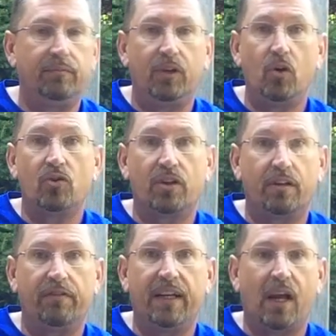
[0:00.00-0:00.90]
using to
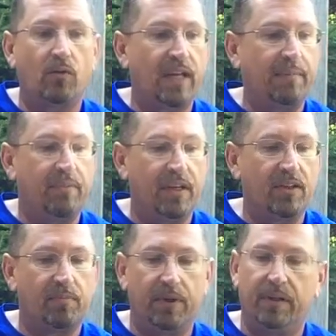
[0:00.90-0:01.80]
videotape
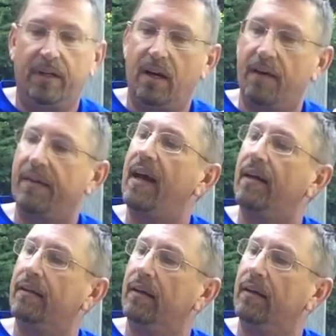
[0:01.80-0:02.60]
this. But here I've got